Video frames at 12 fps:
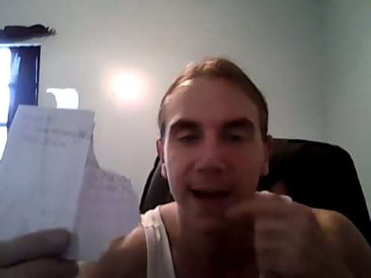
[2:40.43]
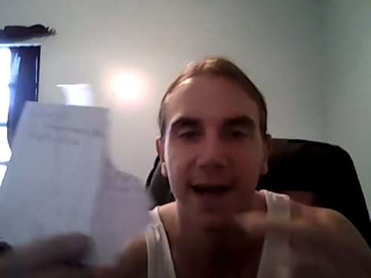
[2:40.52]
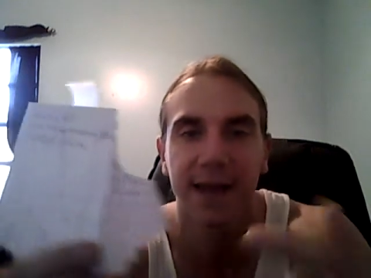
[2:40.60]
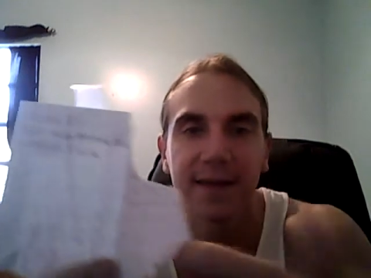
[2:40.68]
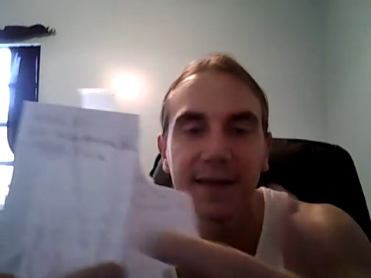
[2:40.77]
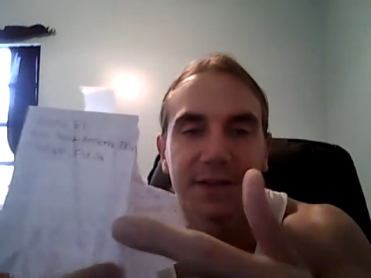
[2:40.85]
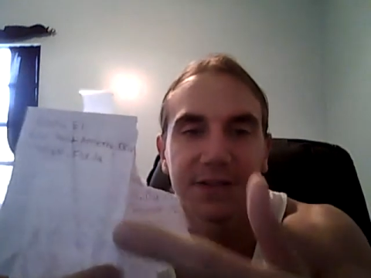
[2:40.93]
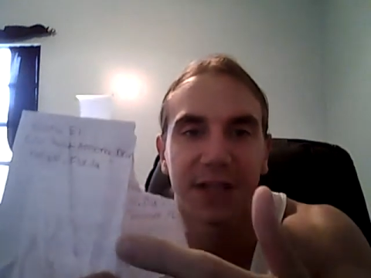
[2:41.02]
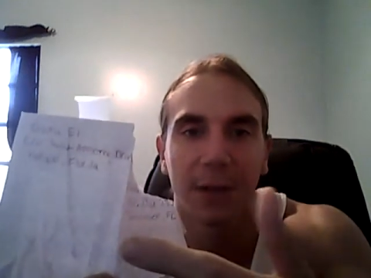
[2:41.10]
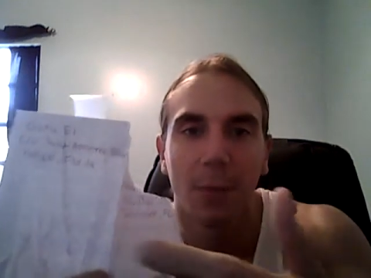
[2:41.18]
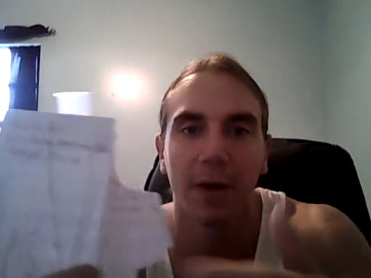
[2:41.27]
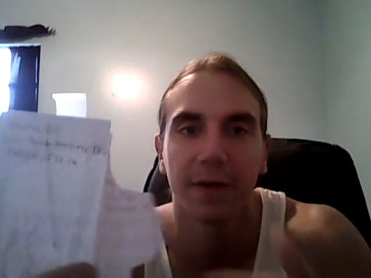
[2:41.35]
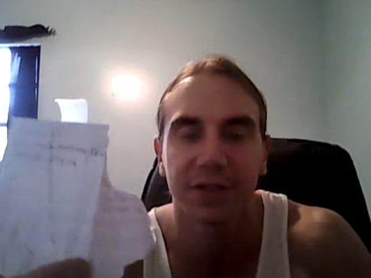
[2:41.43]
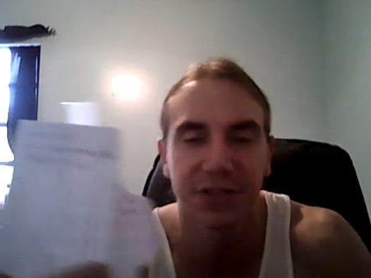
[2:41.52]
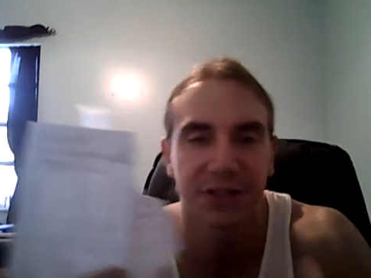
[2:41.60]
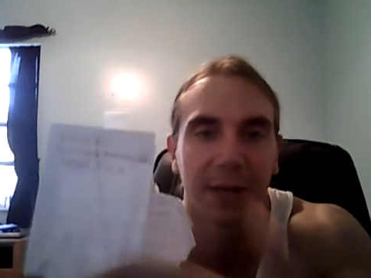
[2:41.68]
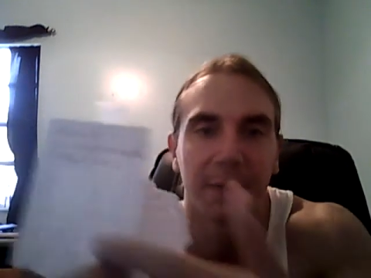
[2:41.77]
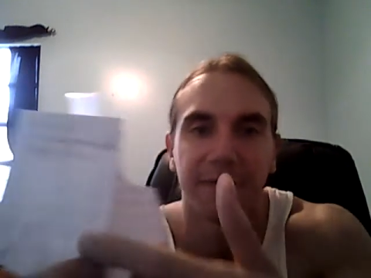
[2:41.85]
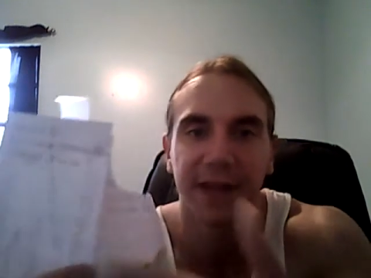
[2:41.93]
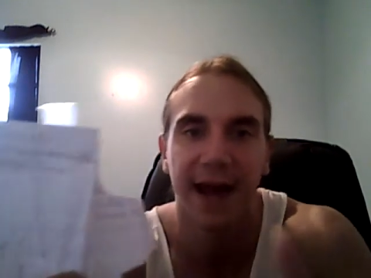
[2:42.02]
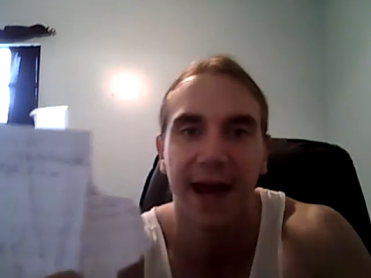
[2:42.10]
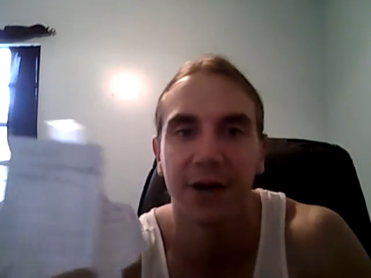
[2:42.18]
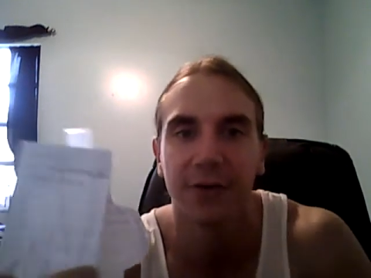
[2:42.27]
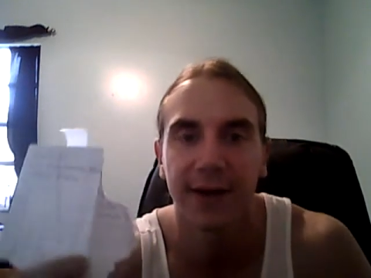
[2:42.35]
and some some of the
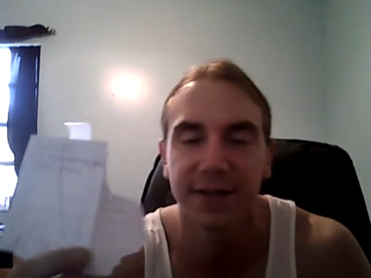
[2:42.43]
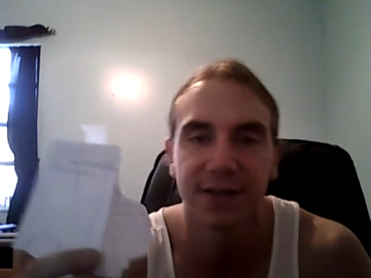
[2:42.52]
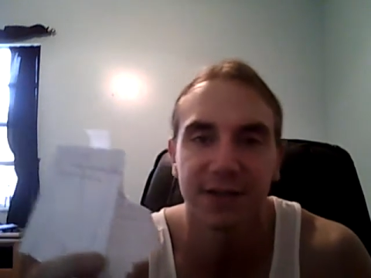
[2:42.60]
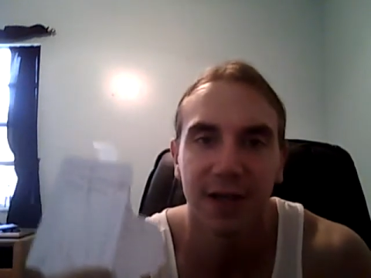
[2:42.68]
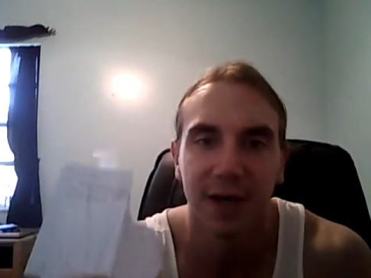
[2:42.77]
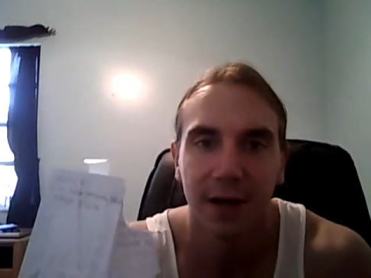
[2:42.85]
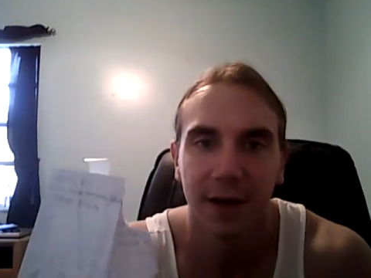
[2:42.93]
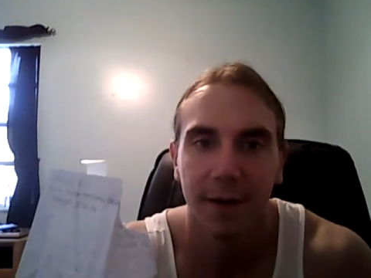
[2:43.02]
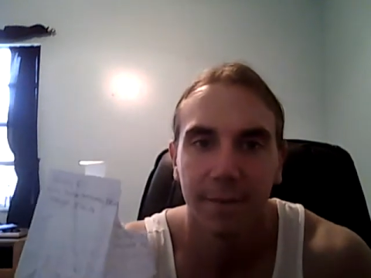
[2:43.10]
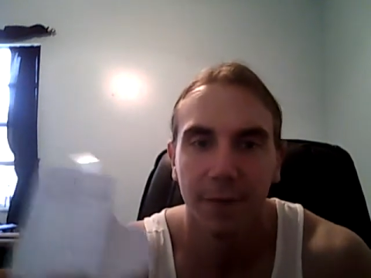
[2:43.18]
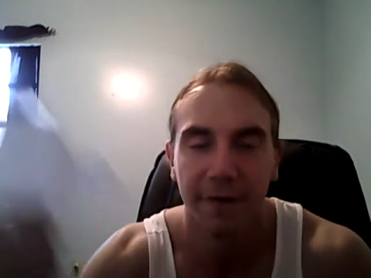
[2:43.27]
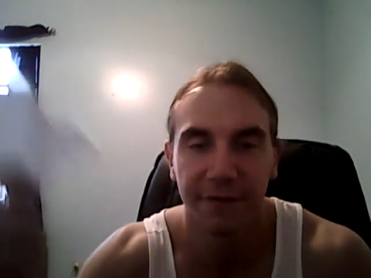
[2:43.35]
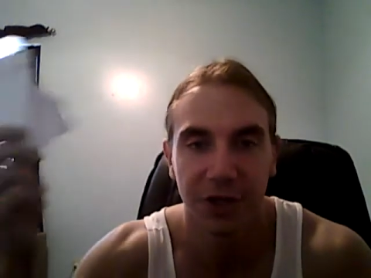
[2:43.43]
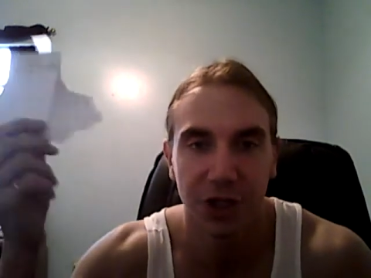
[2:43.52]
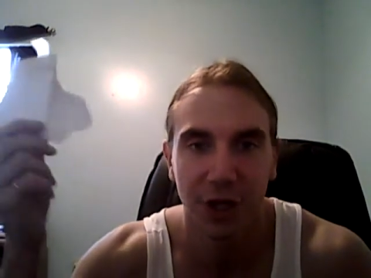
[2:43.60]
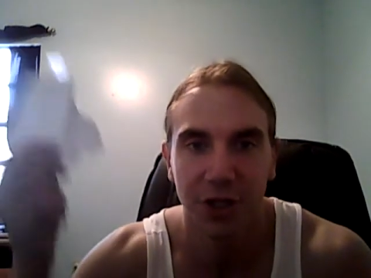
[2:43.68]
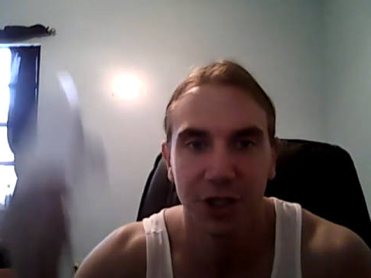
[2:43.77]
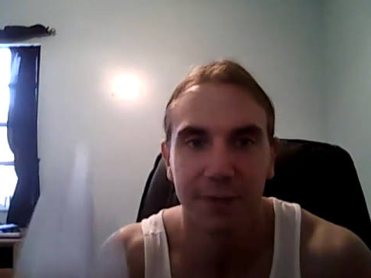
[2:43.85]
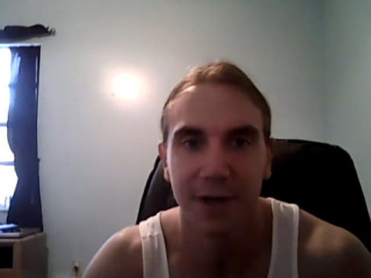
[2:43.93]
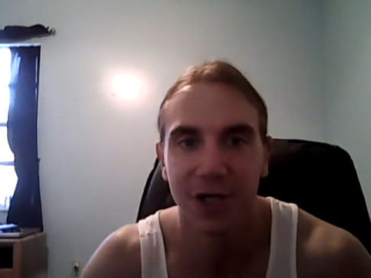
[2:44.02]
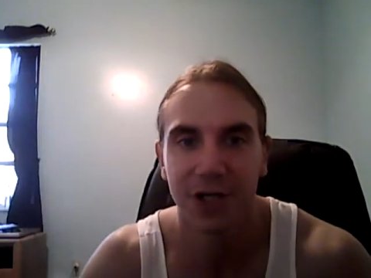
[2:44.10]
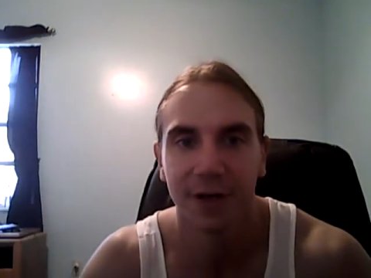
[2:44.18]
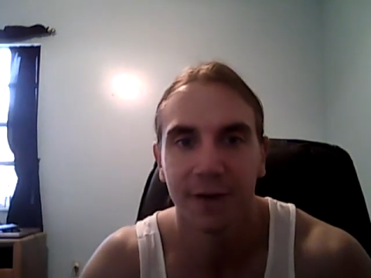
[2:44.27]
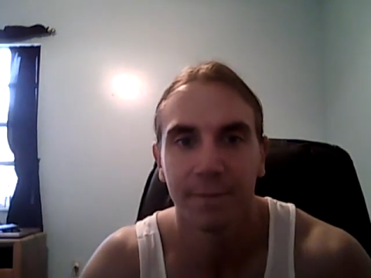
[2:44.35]
address of the judge
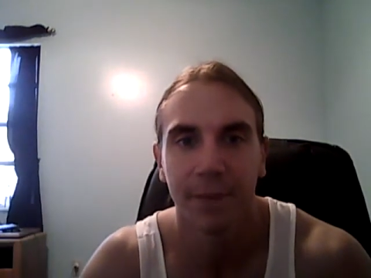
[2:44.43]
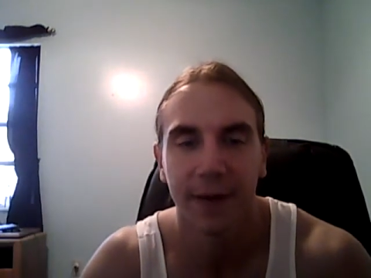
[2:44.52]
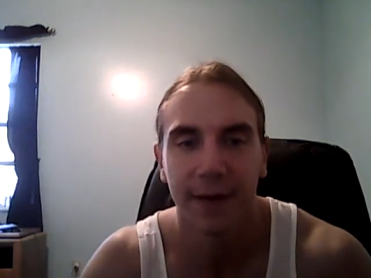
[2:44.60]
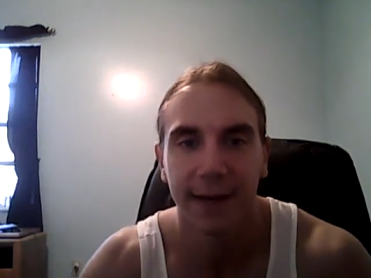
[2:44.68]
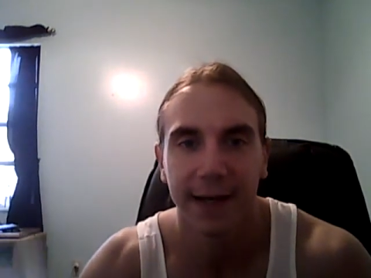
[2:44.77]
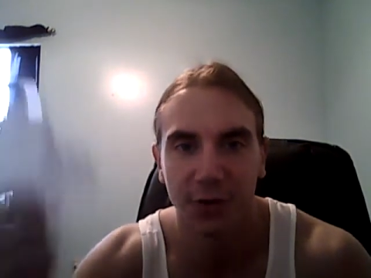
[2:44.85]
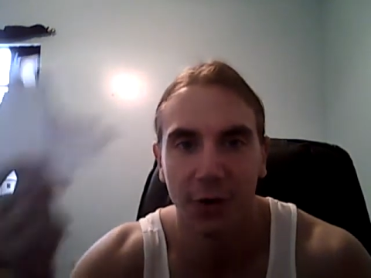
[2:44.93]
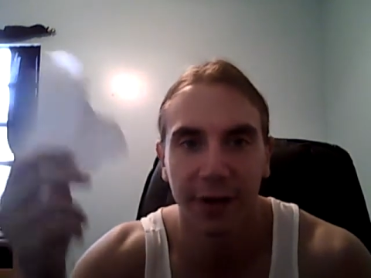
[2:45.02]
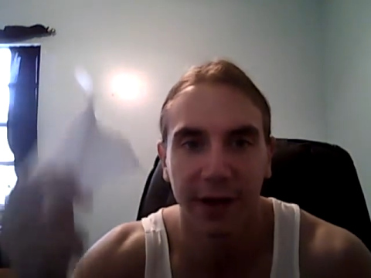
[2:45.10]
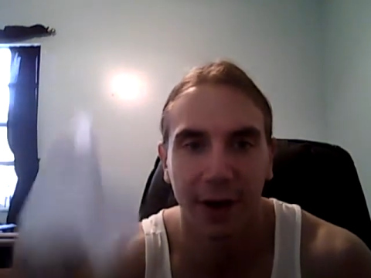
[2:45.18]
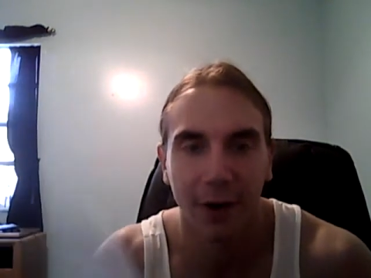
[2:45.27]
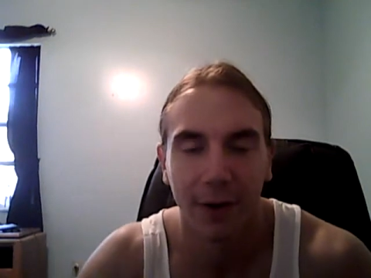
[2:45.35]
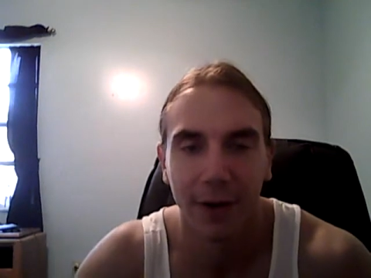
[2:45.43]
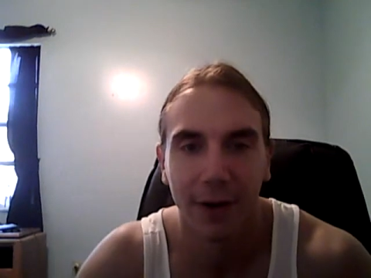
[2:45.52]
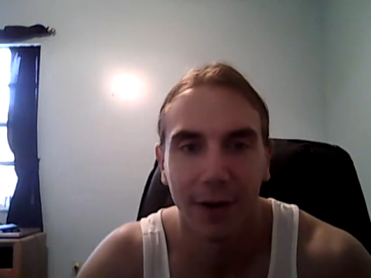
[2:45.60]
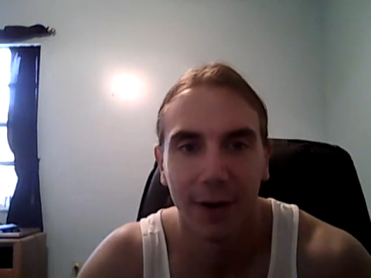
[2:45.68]
commission is on there.